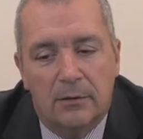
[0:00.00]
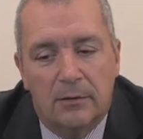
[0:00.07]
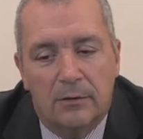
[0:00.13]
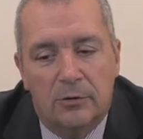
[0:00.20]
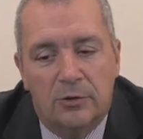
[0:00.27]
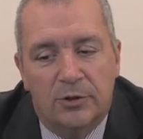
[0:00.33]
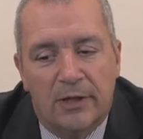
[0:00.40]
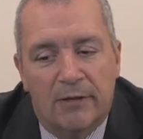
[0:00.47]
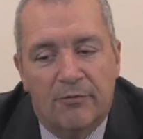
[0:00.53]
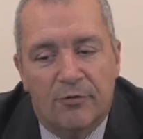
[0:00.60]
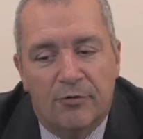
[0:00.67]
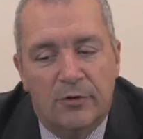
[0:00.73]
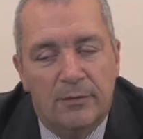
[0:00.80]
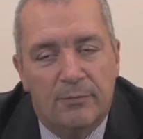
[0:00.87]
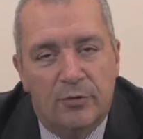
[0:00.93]
You should have
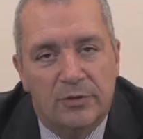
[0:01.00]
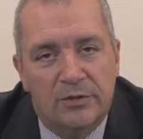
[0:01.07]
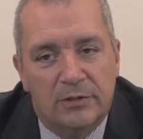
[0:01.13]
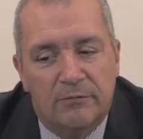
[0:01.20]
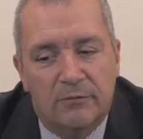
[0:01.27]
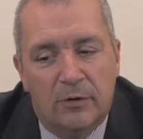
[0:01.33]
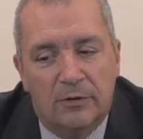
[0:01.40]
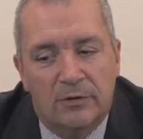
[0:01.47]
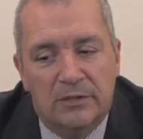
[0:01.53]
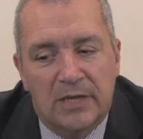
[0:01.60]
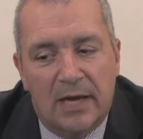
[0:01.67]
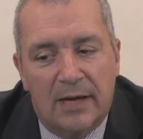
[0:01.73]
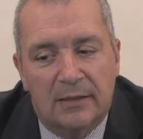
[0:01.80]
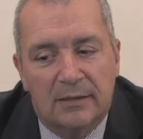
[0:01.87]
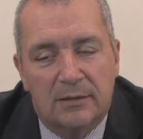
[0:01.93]
3 points of
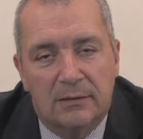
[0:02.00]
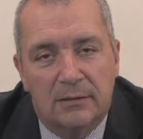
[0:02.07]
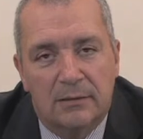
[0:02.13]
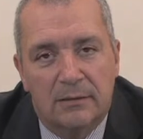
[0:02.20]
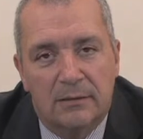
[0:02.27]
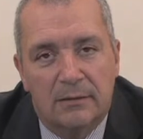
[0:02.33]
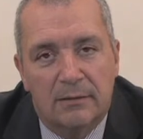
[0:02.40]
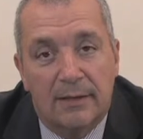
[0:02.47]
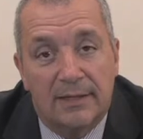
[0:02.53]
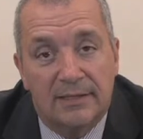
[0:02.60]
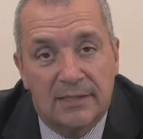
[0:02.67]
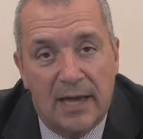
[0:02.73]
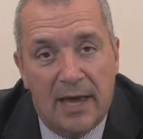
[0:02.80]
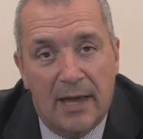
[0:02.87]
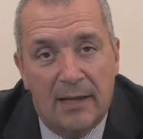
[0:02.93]
contact, that's
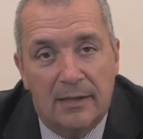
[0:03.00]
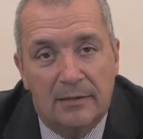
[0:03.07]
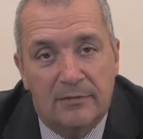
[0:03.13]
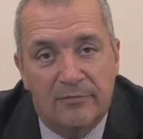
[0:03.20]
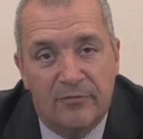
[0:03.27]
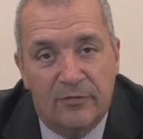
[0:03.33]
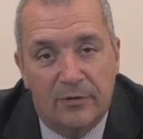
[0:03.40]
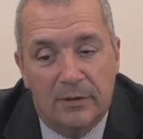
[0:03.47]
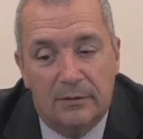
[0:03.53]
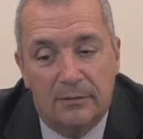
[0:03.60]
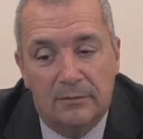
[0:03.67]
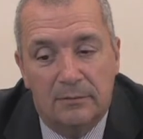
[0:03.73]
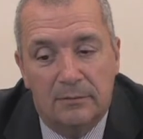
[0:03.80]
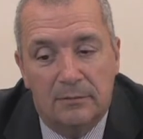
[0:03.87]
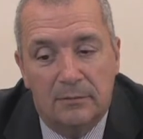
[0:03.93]
hands and feet.
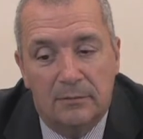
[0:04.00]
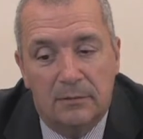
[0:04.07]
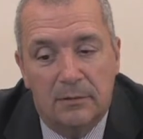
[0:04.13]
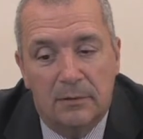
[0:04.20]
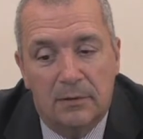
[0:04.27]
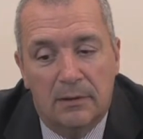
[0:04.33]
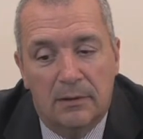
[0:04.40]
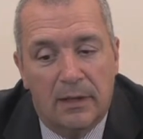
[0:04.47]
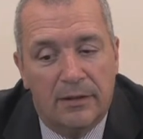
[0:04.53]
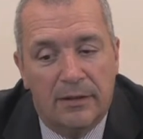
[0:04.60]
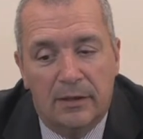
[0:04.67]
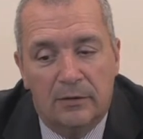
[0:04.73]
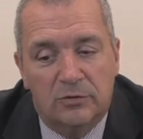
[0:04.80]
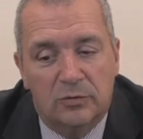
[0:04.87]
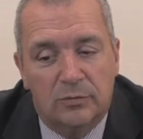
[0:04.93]
Nothing
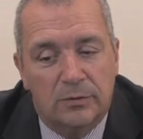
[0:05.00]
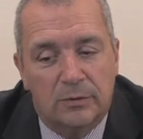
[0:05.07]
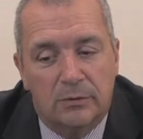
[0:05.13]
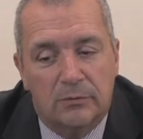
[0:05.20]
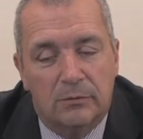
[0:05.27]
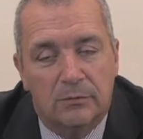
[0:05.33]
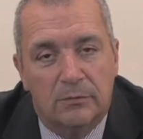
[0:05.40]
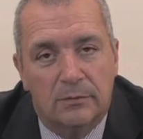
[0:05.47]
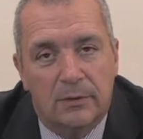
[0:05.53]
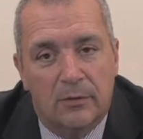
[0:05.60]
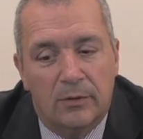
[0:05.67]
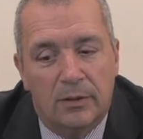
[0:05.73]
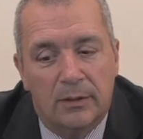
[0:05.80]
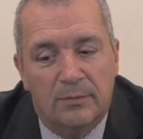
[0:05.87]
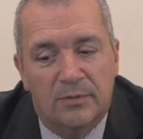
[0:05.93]
else will do, no
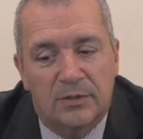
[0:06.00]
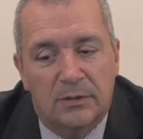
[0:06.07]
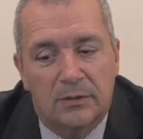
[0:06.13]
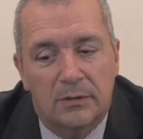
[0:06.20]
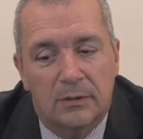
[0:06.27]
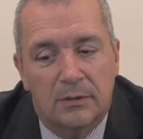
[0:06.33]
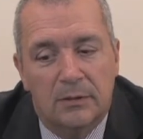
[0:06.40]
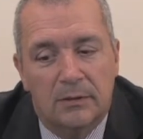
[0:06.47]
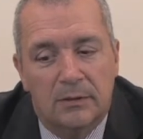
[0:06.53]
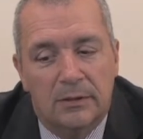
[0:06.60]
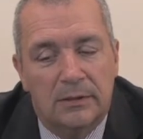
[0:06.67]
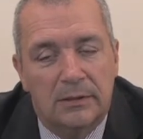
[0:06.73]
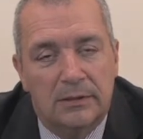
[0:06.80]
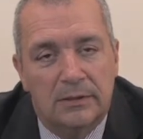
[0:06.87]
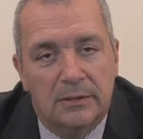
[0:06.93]
hips,
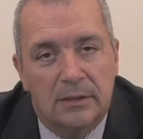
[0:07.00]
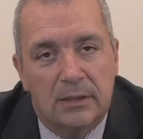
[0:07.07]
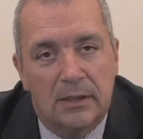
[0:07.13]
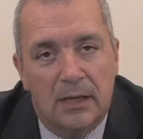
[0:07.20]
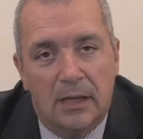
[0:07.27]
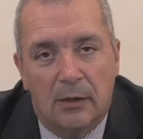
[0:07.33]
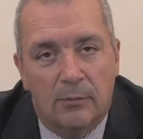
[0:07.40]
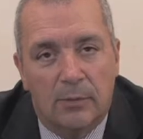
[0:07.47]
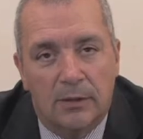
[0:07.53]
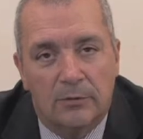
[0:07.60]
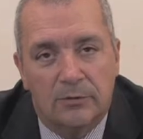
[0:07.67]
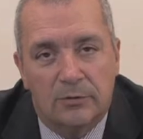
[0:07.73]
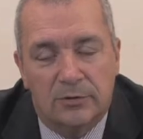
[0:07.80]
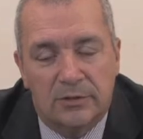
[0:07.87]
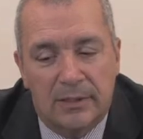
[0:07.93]
knees,
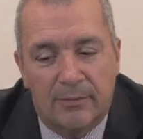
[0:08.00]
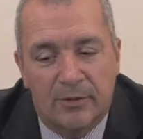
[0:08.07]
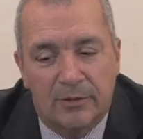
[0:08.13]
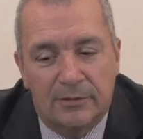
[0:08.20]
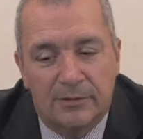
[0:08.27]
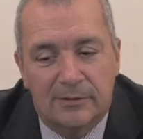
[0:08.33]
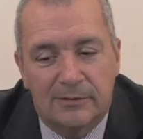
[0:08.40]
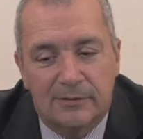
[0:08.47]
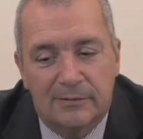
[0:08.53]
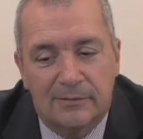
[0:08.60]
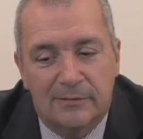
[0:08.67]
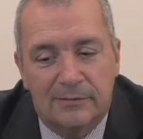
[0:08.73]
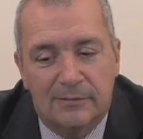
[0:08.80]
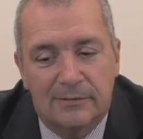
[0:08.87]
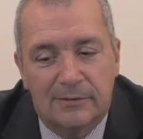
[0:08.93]
elbows or stomachs.
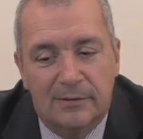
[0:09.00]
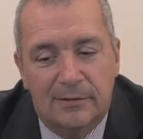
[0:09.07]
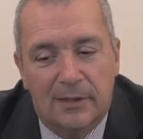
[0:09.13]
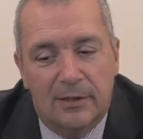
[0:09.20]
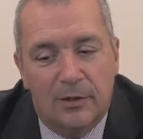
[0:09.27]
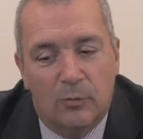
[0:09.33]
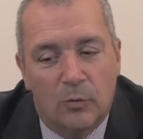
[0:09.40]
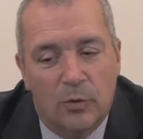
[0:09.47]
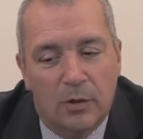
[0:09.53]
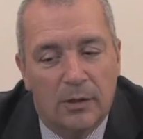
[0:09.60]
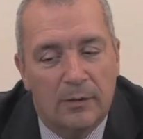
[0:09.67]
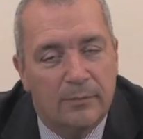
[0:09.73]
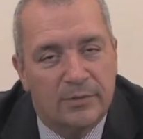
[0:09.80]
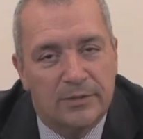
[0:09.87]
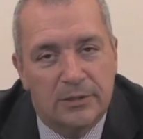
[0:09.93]
At the
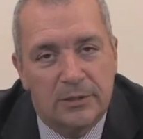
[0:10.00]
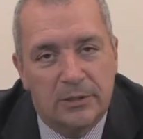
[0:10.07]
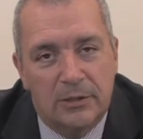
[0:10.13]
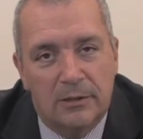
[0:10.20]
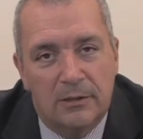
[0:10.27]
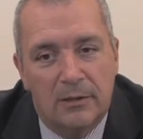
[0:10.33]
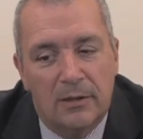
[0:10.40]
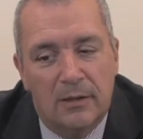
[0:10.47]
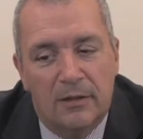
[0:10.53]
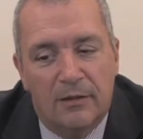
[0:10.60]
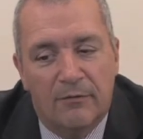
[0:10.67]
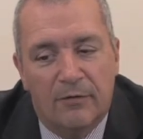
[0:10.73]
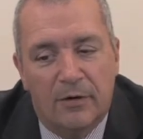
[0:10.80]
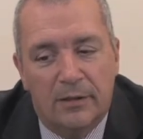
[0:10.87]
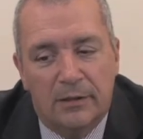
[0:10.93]
working position, the
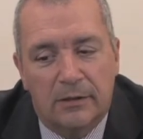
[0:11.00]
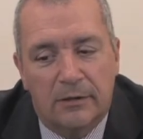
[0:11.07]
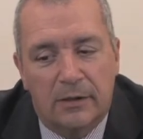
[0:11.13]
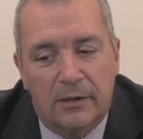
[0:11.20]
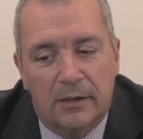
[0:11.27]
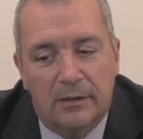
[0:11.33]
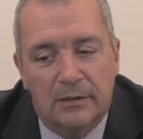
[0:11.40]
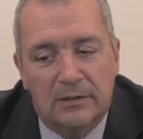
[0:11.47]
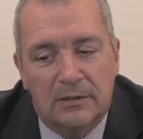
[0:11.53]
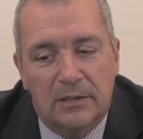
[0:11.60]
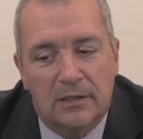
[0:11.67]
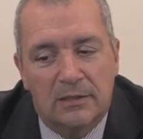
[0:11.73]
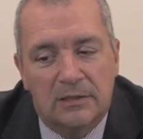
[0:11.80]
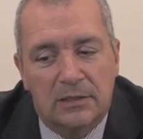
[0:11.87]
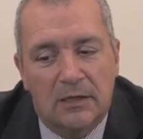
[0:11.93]
vital thing is that
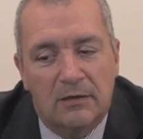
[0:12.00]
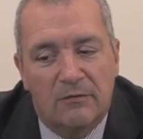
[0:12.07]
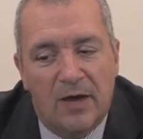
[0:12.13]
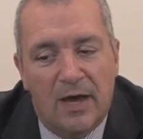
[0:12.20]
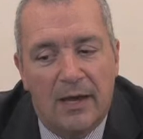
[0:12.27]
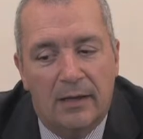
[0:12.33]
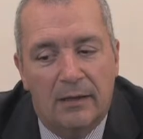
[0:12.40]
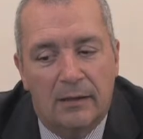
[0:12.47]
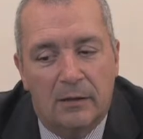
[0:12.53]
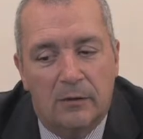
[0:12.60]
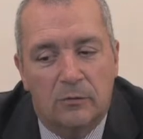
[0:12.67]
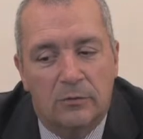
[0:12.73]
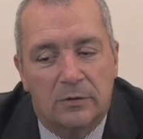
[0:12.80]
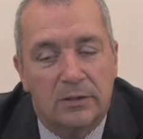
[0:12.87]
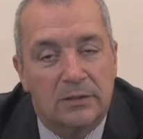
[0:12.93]
a safe
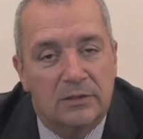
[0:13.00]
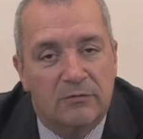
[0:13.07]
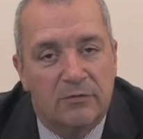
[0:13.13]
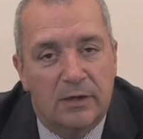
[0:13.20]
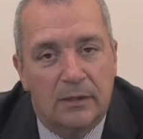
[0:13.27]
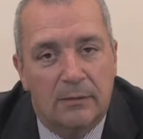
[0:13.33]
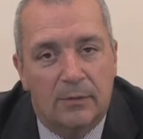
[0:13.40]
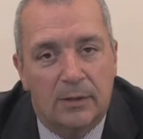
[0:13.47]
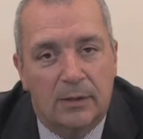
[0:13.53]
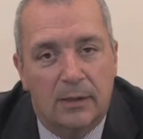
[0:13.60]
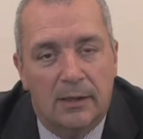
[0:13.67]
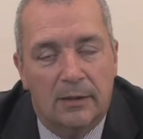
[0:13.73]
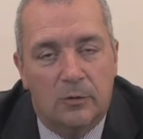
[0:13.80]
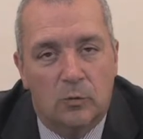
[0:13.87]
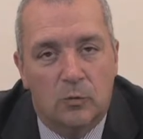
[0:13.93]
handhold is available
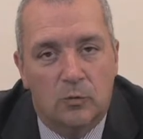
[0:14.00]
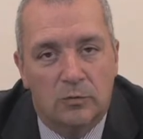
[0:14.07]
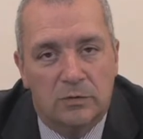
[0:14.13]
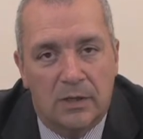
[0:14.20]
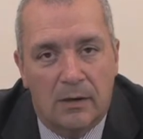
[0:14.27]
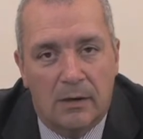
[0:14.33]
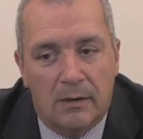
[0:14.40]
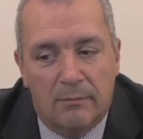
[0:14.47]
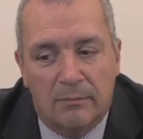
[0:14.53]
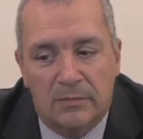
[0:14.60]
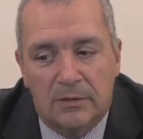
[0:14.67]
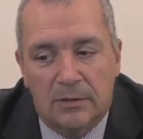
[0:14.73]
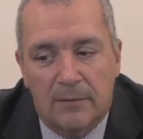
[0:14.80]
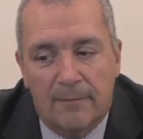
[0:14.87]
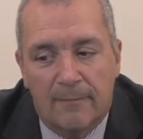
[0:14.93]
at all times.